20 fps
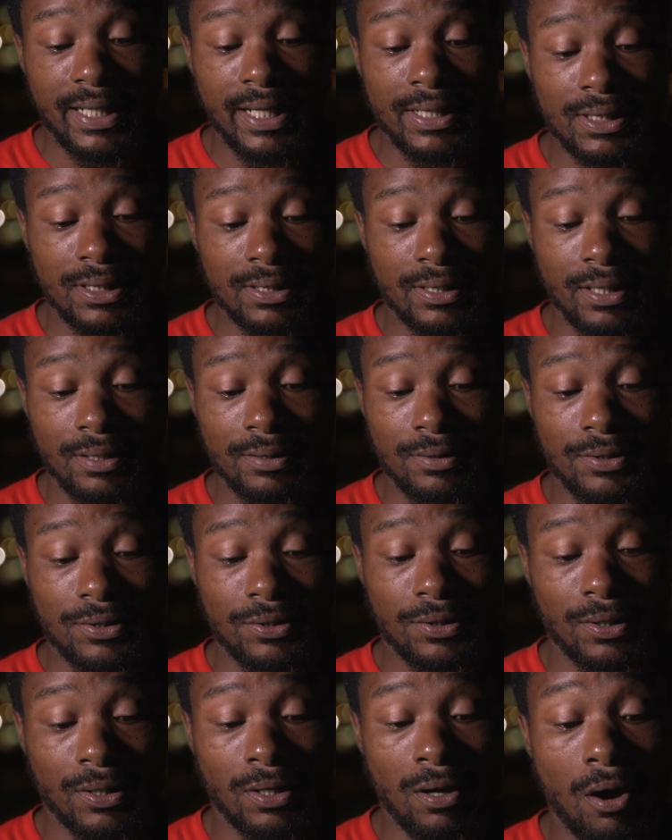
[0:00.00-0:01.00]

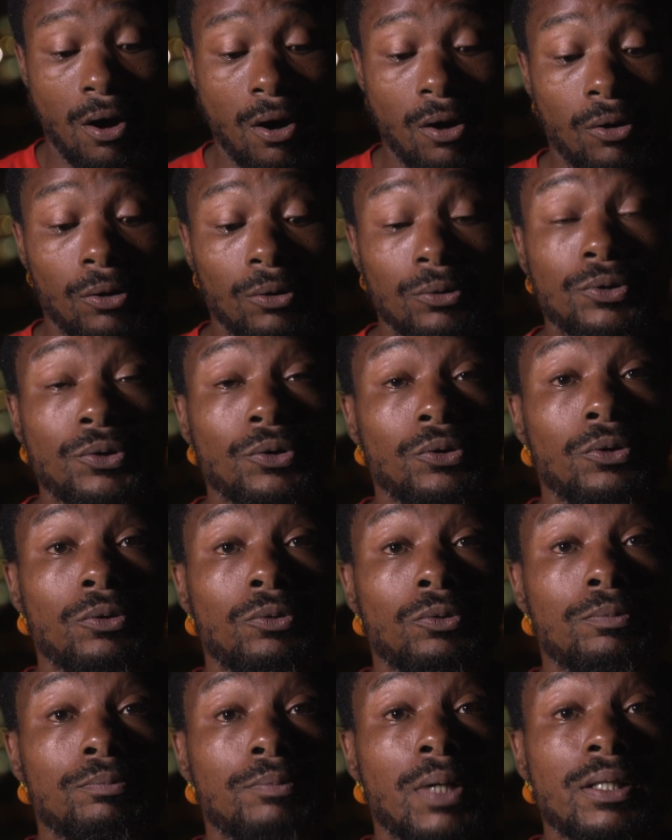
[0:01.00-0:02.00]
distance, the call to
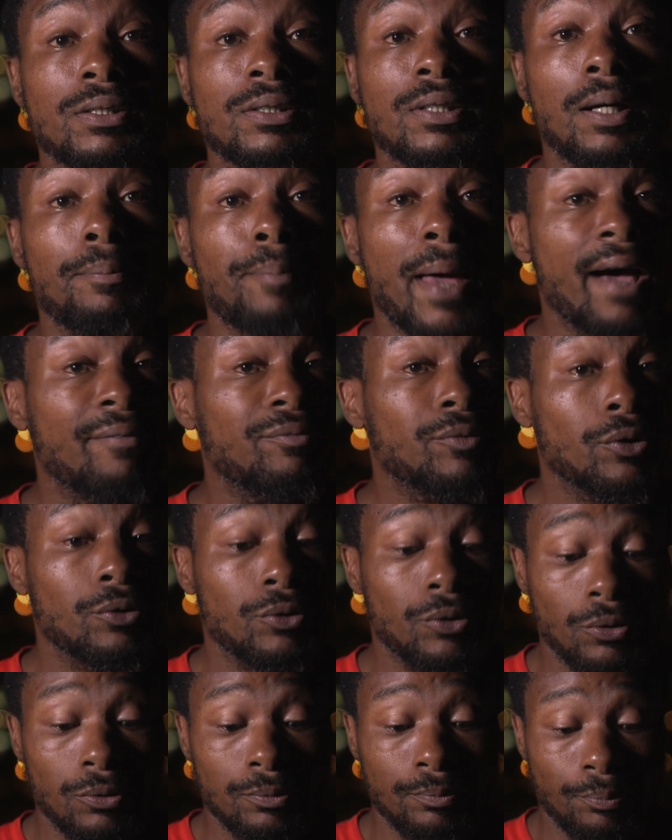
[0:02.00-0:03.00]
Muslim
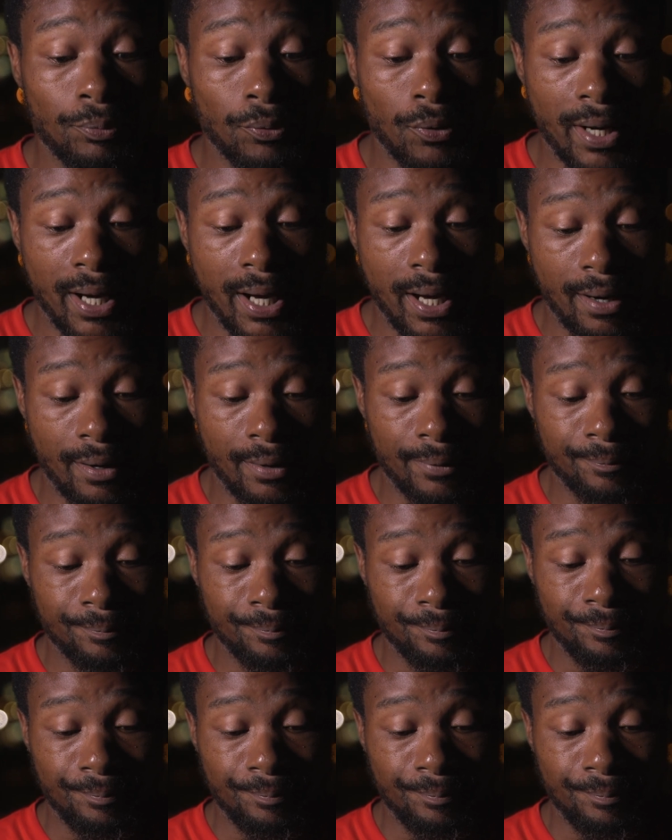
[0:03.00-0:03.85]
afternoon prayer